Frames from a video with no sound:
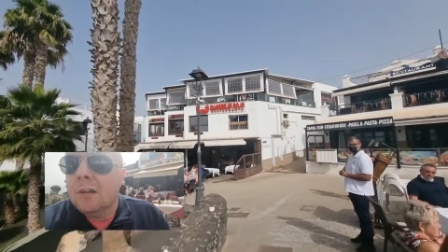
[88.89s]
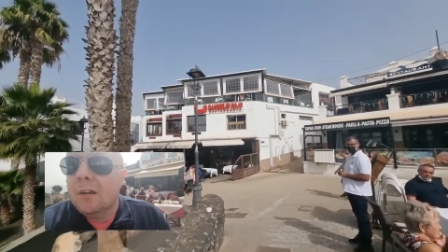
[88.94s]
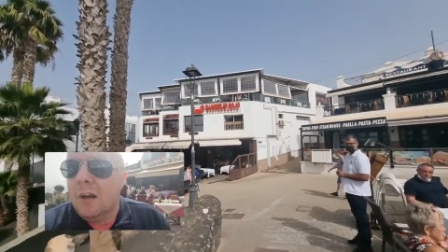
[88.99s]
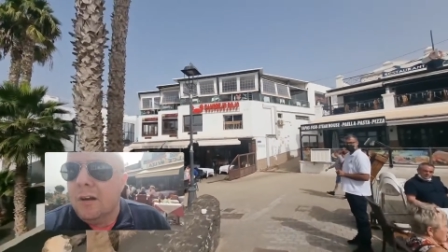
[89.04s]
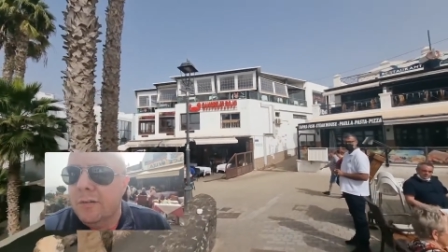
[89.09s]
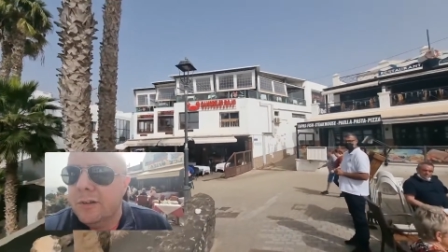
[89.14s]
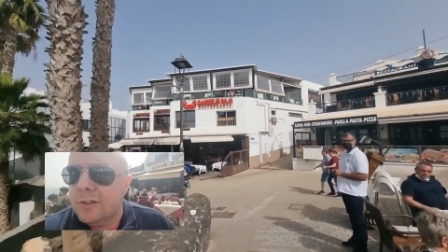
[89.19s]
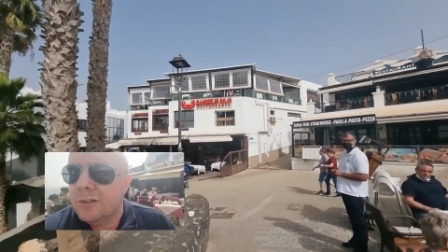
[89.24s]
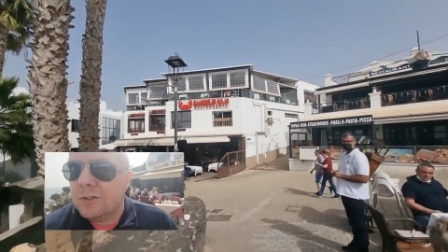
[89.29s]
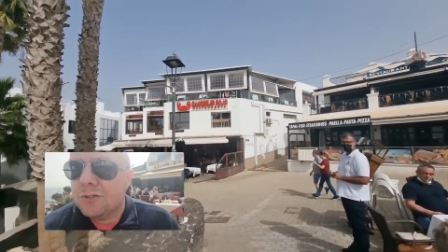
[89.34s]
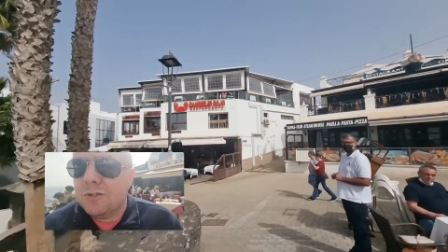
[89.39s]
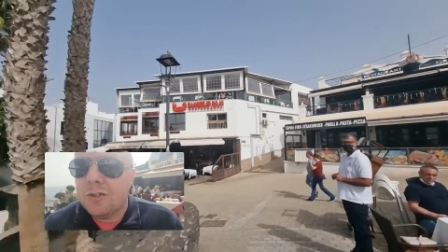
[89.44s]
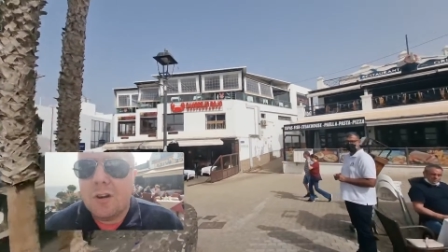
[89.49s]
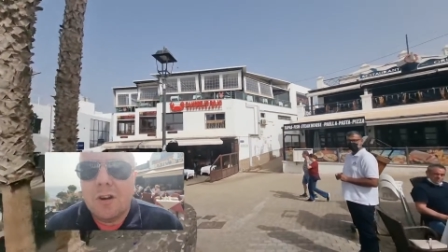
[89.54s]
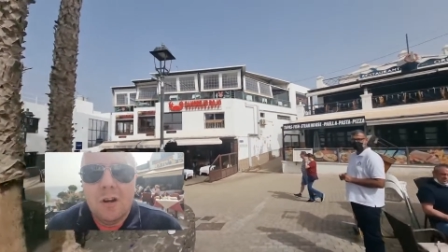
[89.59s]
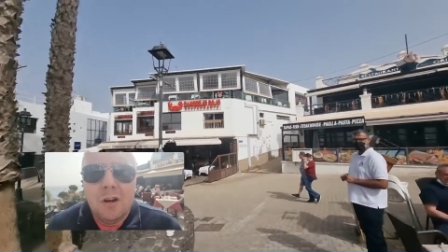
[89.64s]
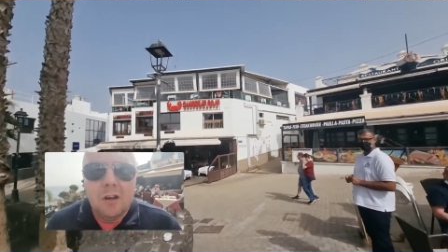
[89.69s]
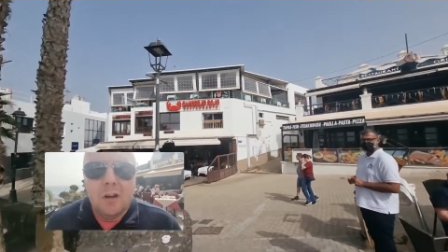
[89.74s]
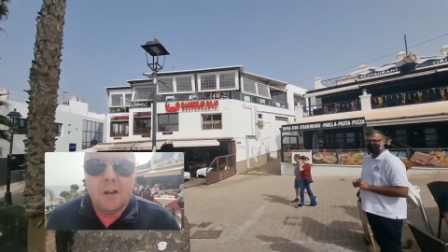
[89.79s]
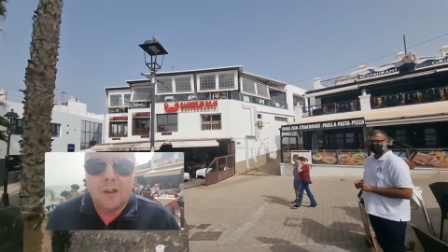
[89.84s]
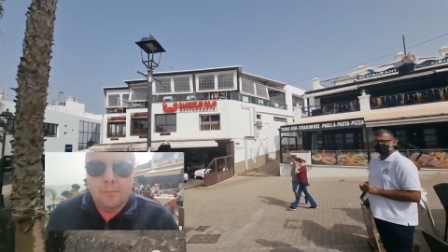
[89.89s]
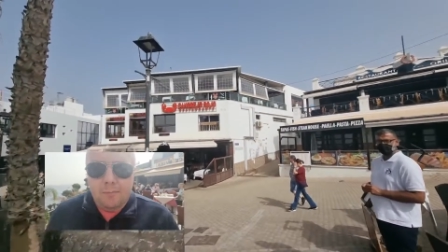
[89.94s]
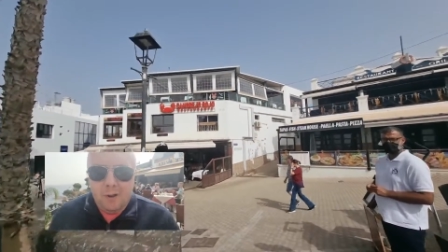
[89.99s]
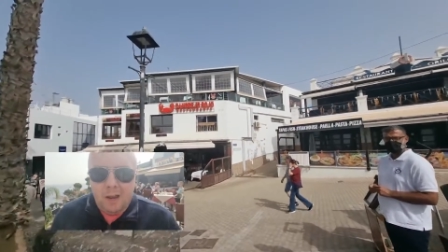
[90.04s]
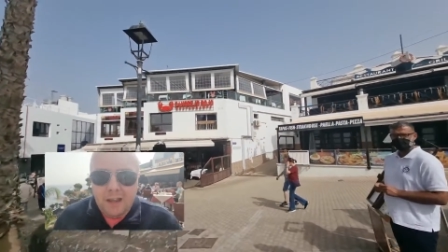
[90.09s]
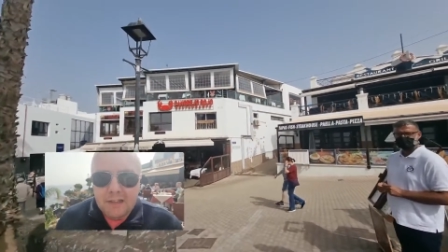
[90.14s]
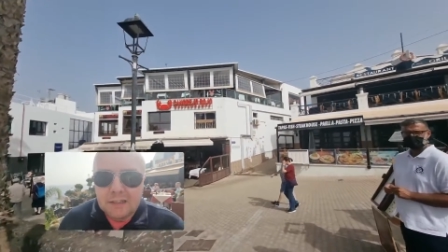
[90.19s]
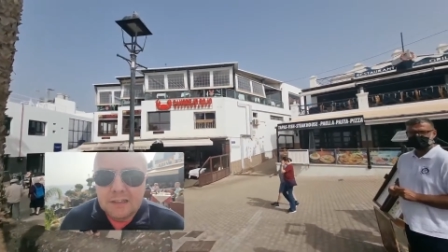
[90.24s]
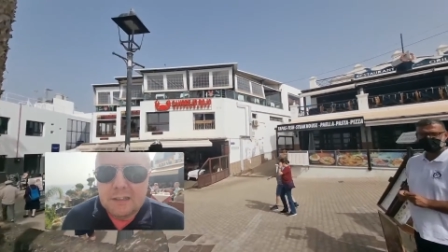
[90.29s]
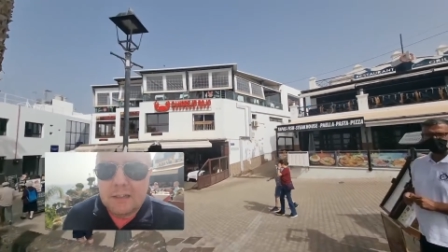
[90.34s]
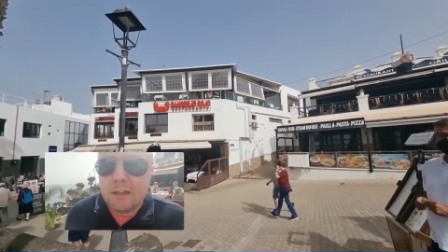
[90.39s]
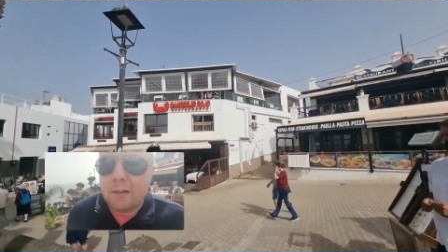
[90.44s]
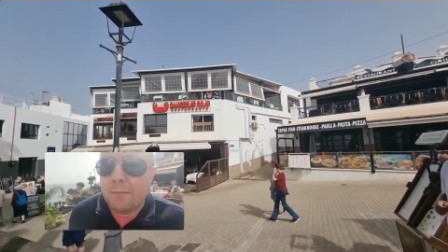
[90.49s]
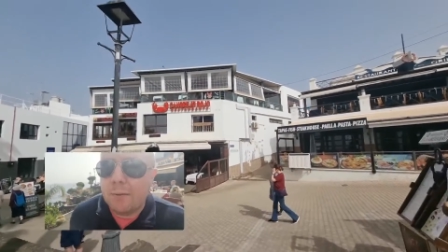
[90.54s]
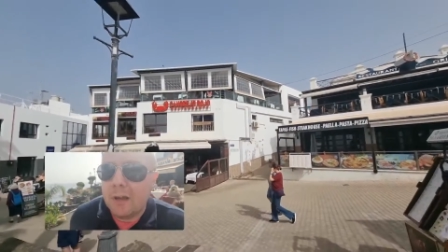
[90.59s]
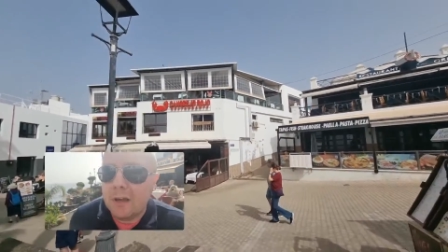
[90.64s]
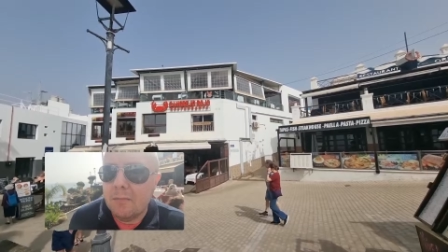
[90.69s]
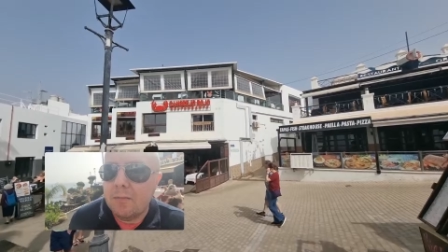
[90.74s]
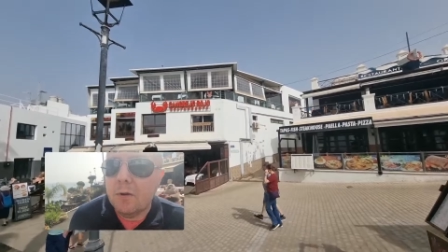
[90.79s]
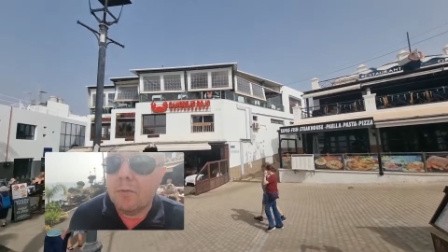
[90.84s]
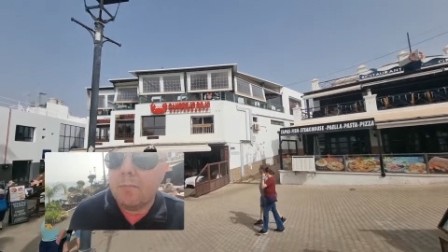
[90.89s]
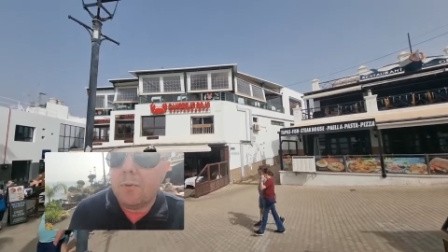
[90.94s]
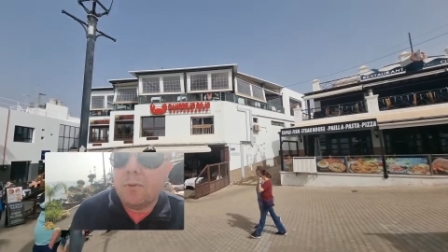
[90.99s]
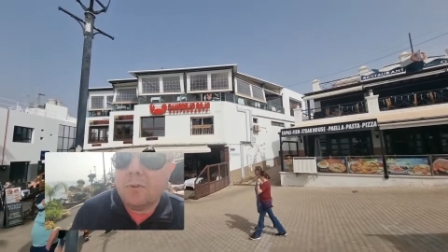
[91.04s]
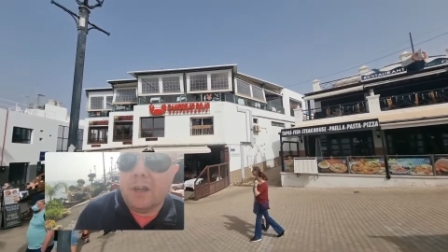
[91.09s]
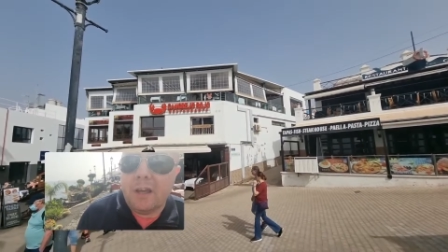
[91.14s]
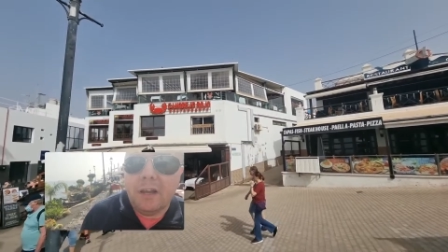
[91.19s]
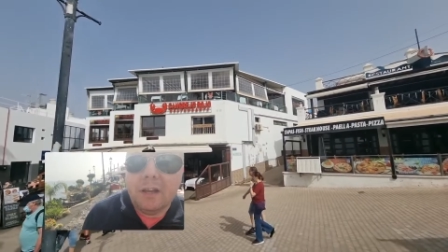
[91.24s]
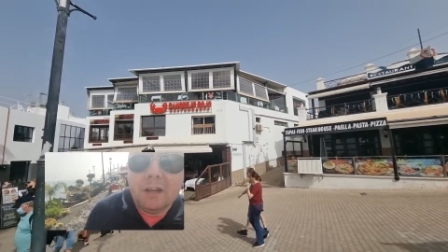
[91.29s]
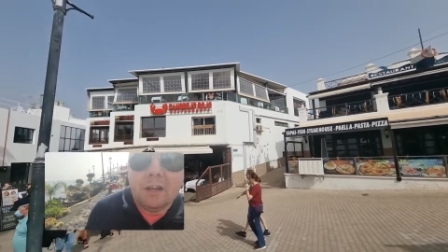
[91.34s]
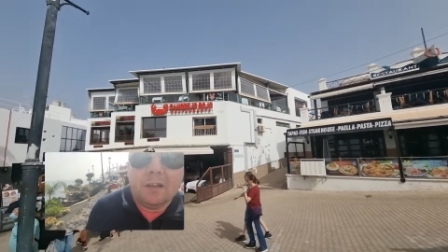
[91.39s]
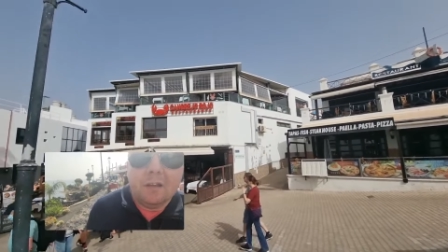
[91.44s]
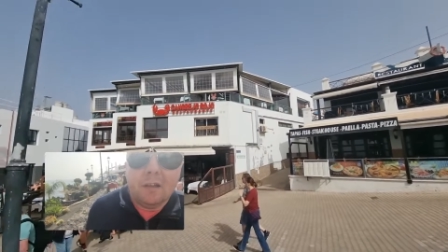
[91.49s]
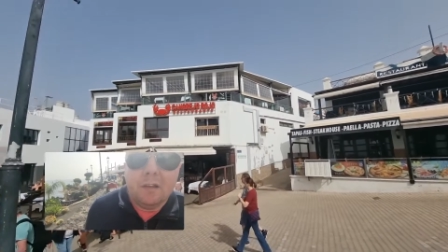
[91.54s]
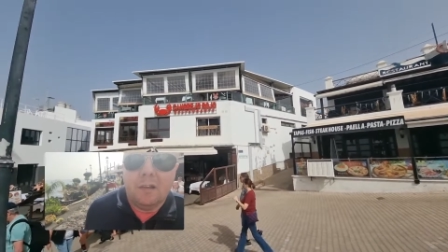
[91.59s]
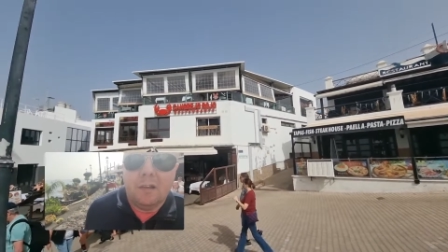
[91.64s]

going strong, plenty of people booking